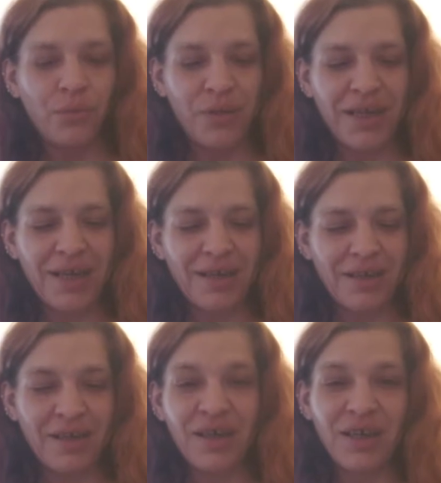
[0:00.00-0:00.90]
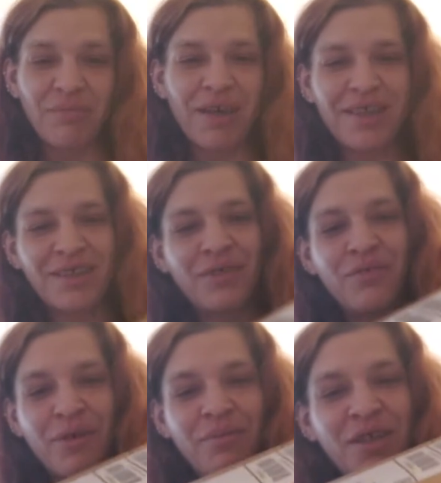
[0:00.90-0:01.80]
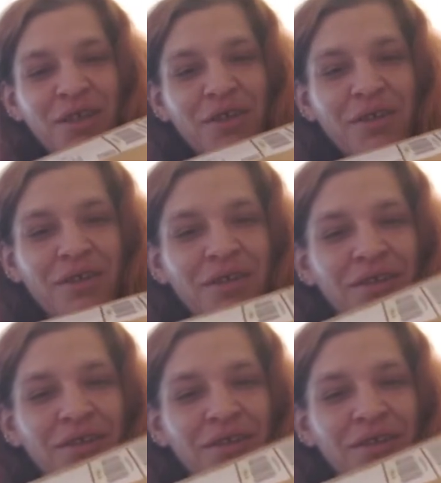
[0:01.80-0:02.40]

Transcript: we got a unboxing from here.